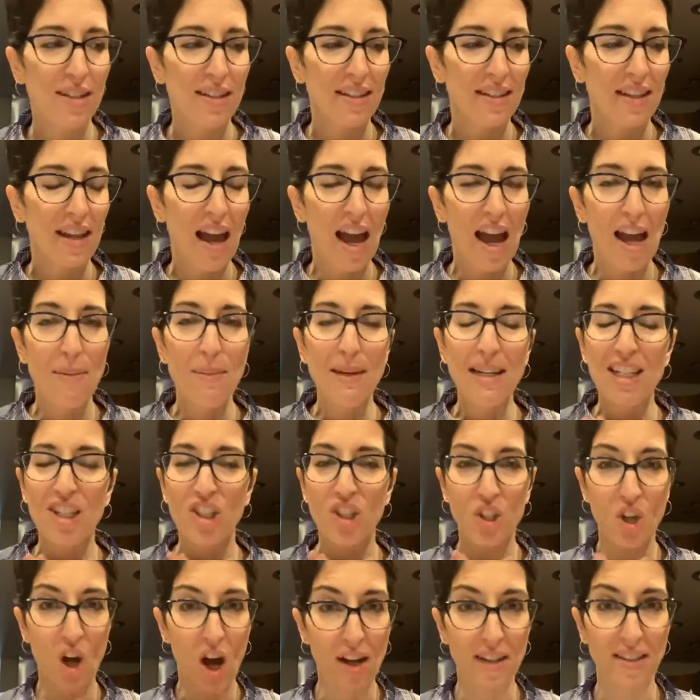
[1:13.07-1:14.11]
I'm
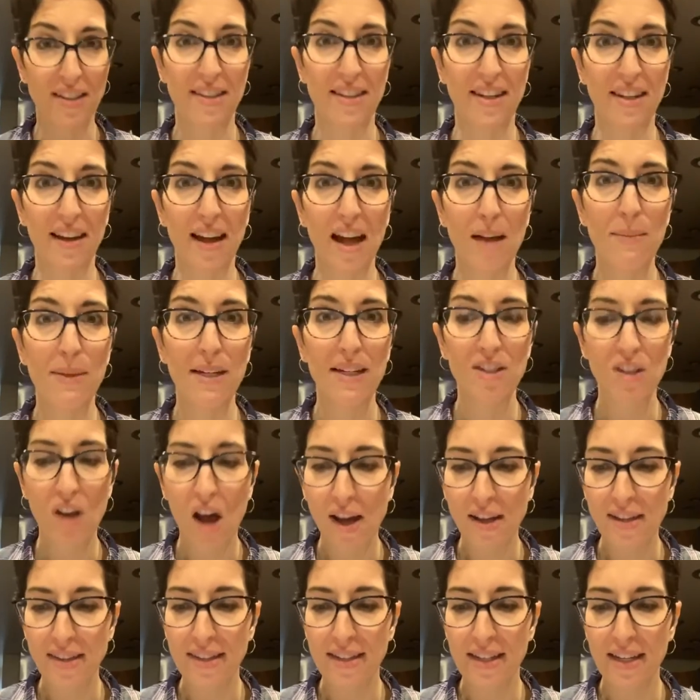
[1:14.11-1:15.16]
exhausted. I'm
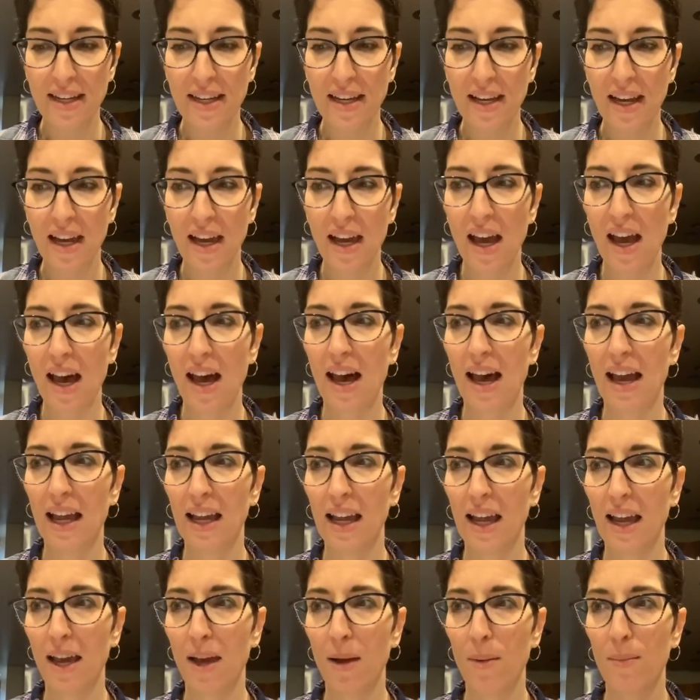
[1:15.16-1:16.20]
exhausted. I
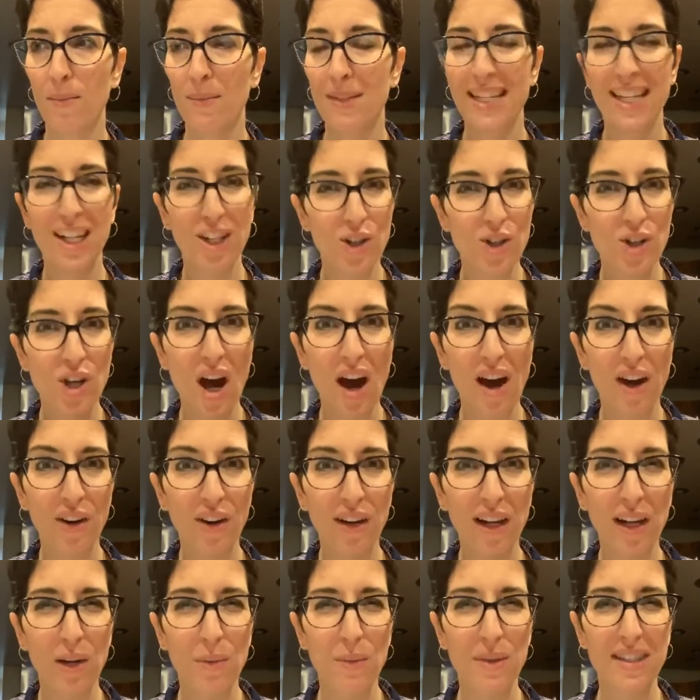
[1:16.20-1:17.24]
am
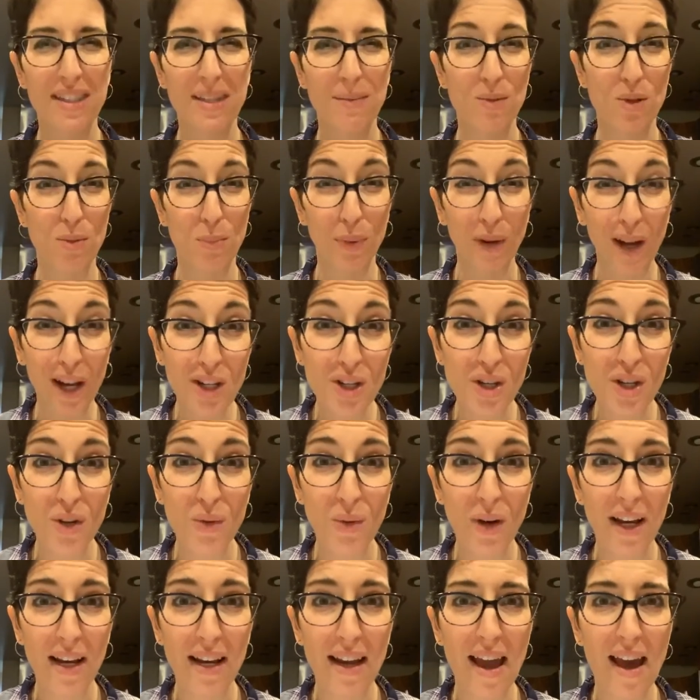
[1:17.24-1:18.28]
teeter-tottering with some depression
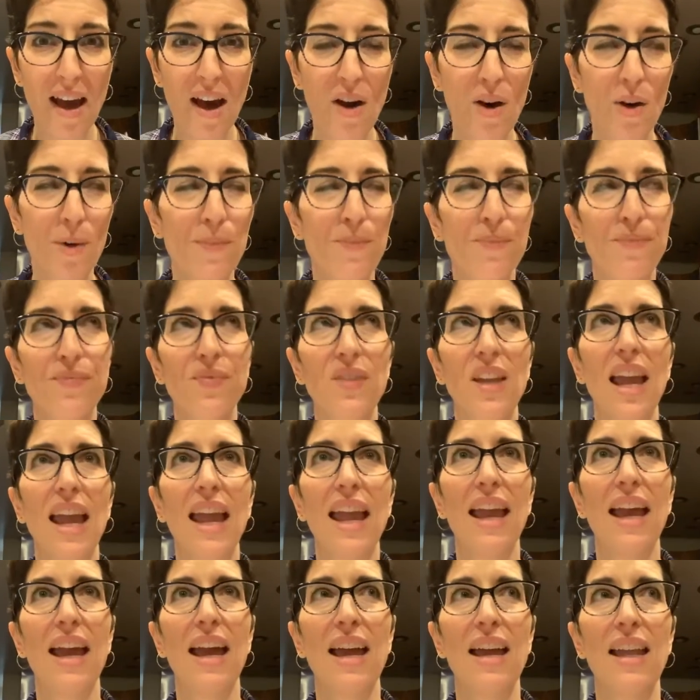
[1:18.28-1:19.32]
right now,
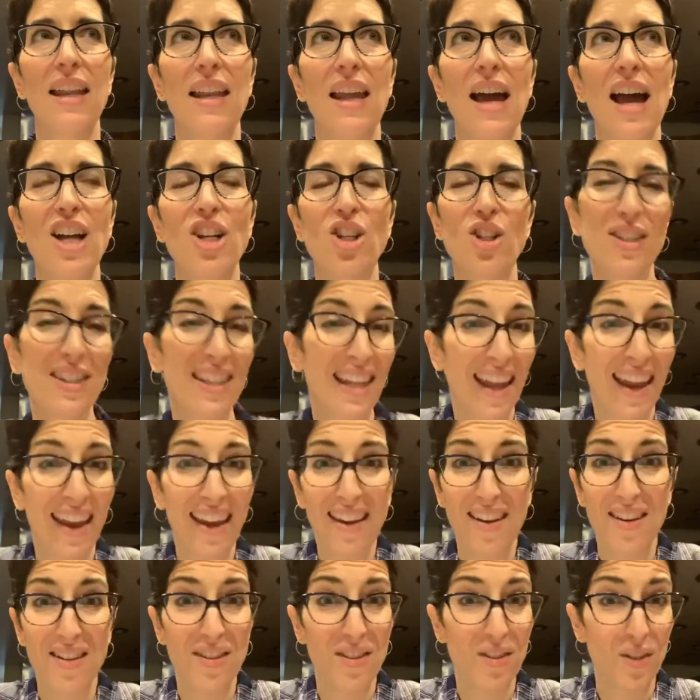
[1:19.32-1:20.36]
and I just
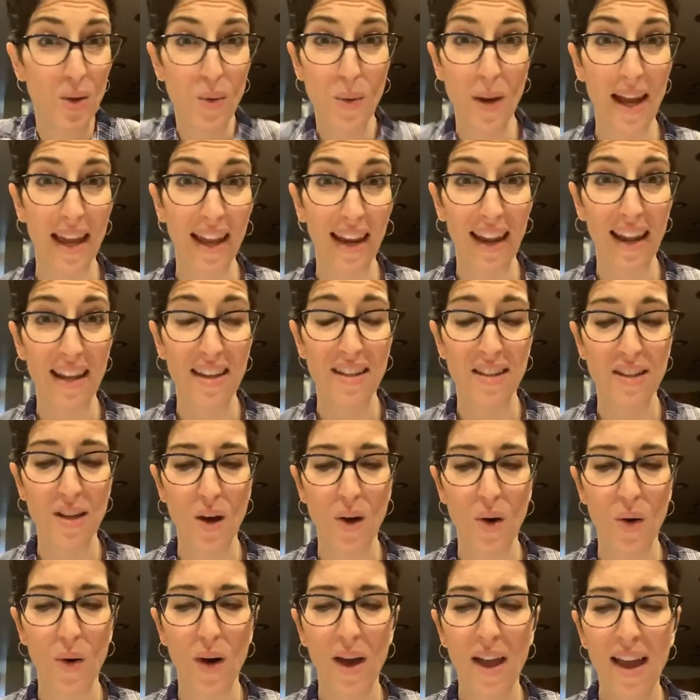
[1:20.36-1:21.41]
can't do it. And
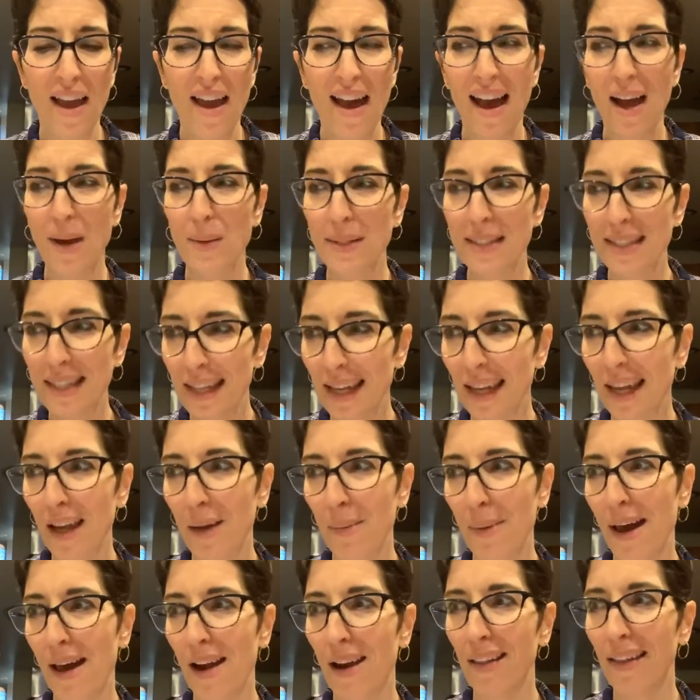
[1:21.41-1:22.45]
so I was thinking
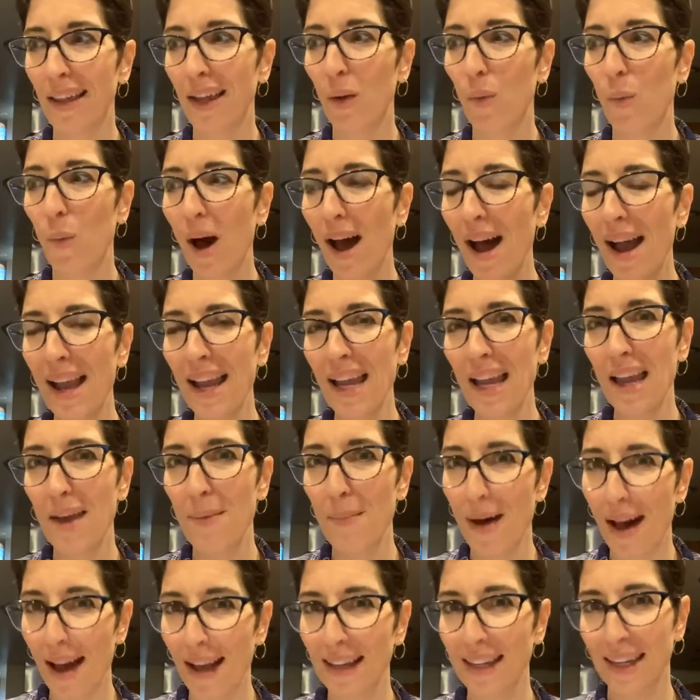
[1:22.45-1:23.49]
about it, like, why am
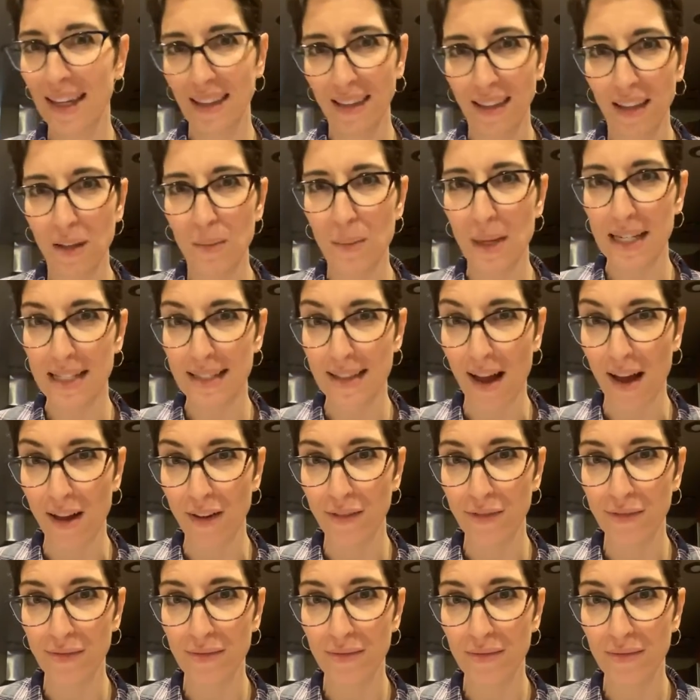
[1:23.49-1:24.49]
I killing myself